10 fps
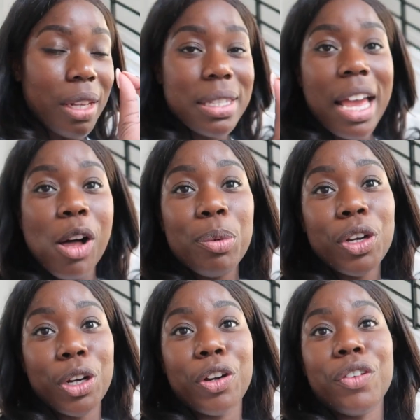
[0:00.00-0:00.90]
to help
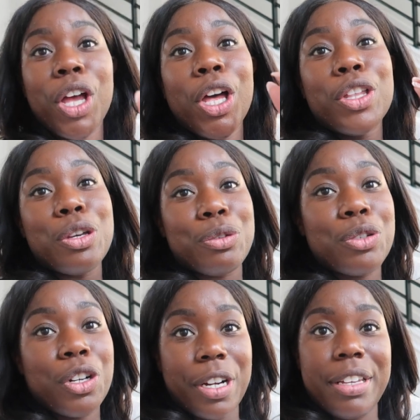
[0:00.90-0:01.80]
curb those
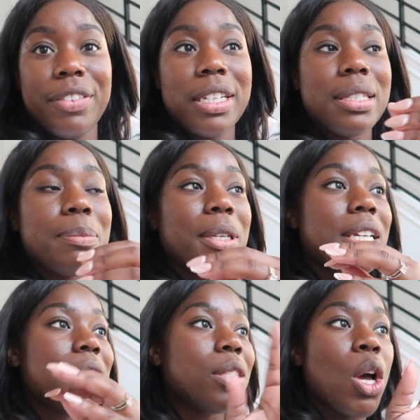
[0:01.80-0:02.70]
cravings,
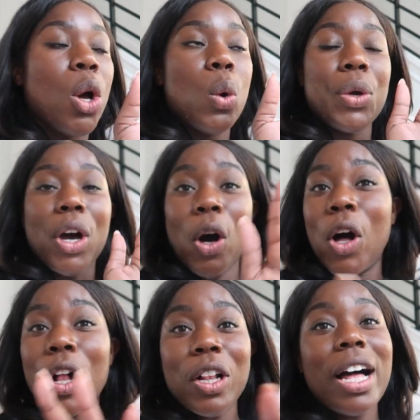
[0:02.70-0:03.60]
because we
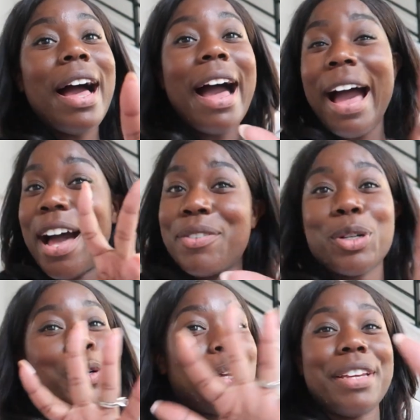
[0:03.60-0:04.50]
all have
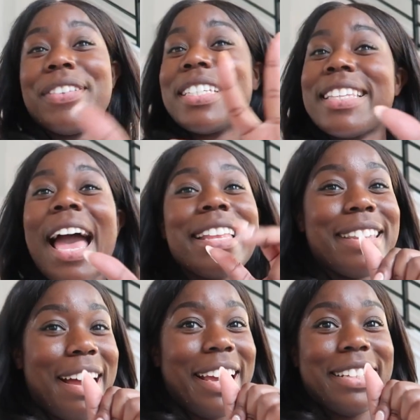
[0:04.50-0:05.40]
cravings at
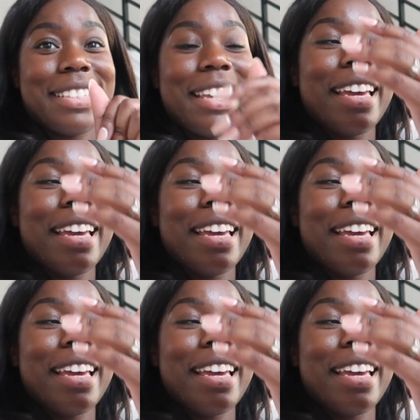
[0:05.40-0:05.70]
night,